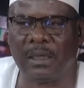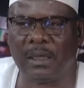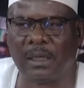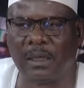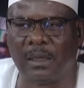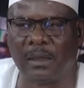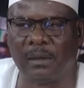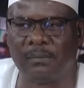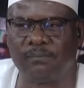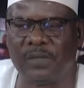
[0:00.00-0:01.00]

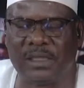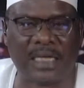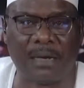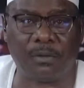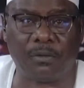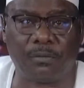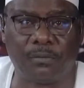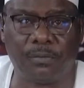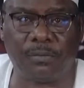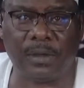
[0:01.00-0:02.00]
the type
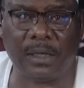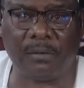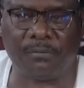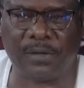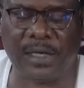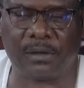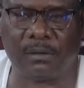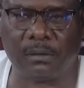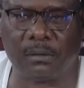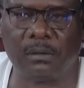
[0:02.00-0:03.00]
of
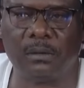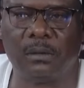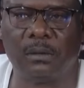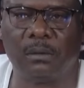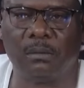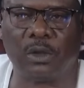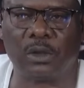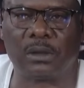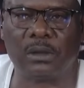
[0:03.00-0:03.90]
vehicle, but